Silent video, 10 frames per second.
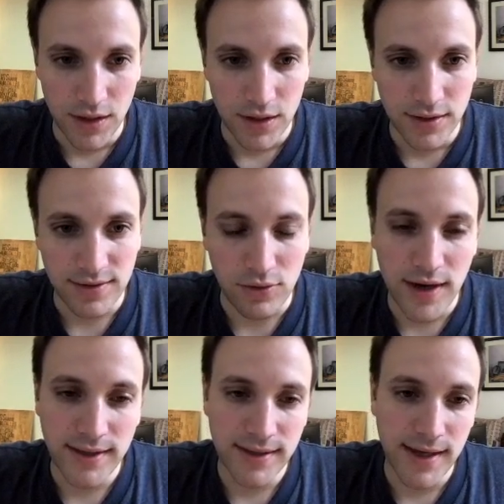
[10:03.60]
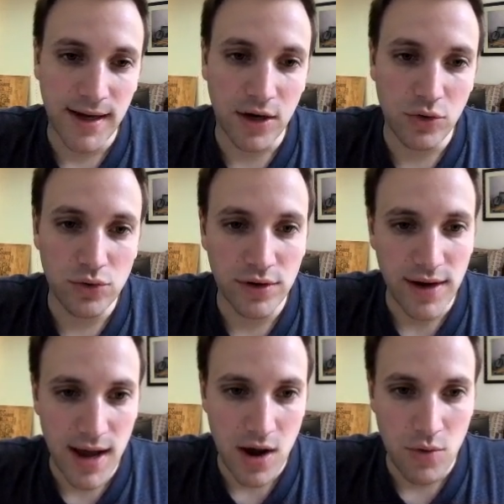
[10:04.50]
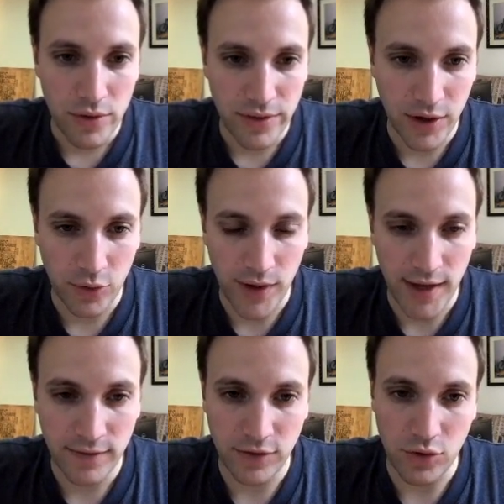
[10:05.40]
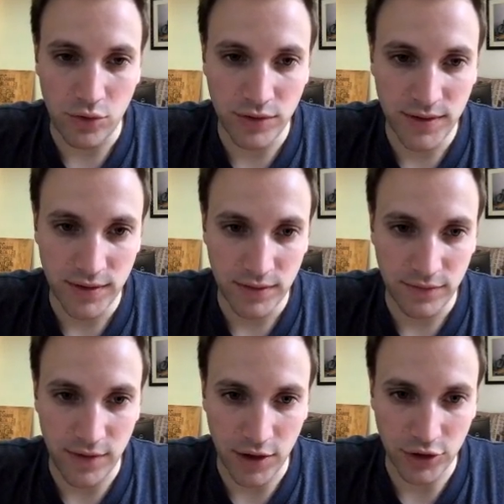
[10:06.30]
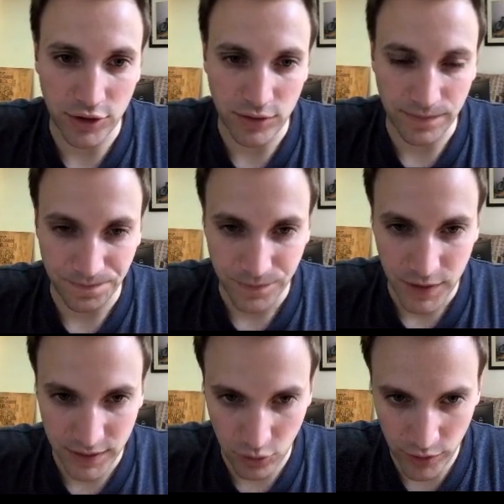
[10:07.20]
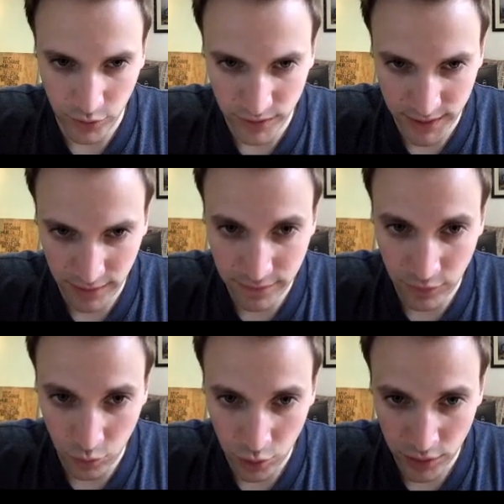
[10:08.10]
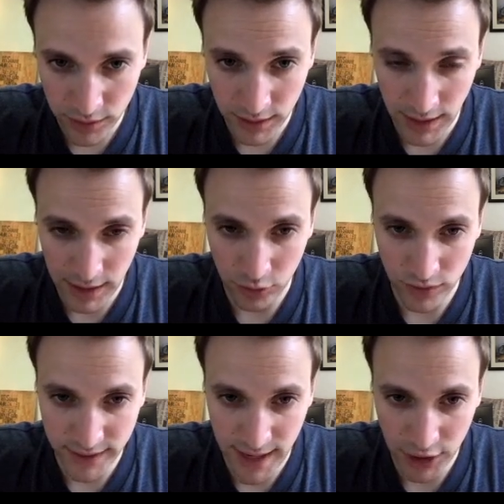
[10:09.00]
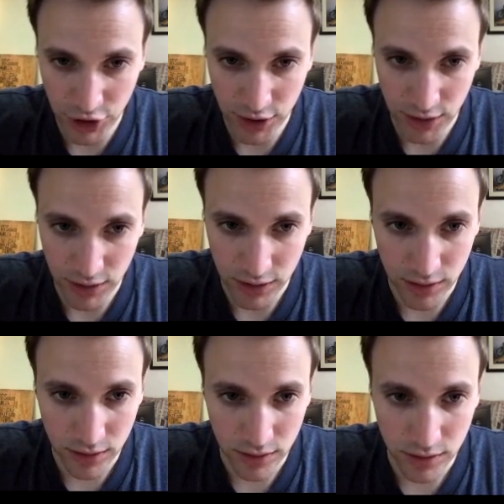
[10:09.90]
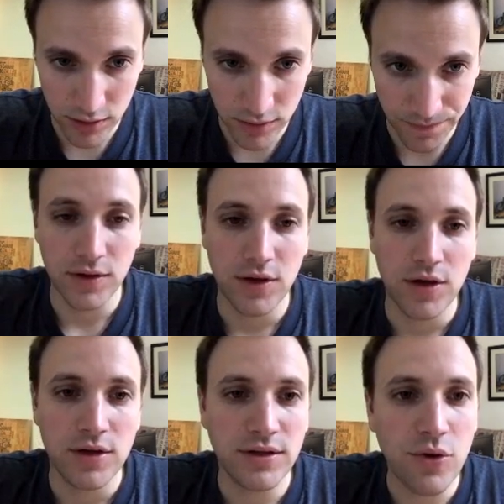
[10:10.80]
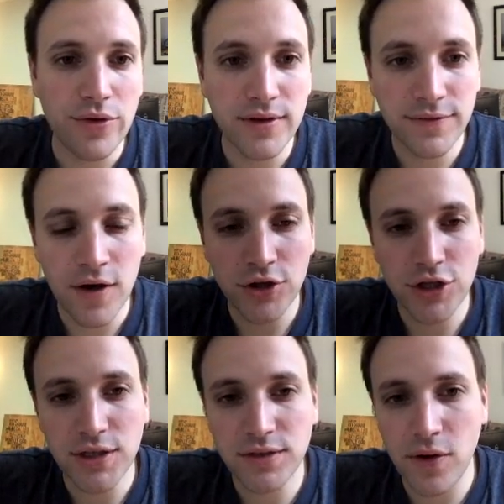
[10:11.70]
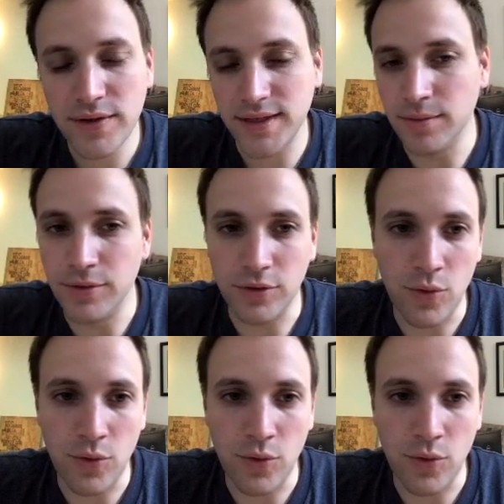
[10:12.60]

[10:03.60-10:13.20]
So let's take a look now on the create nodes function. So it receives words in a transaction. So this function is very simple.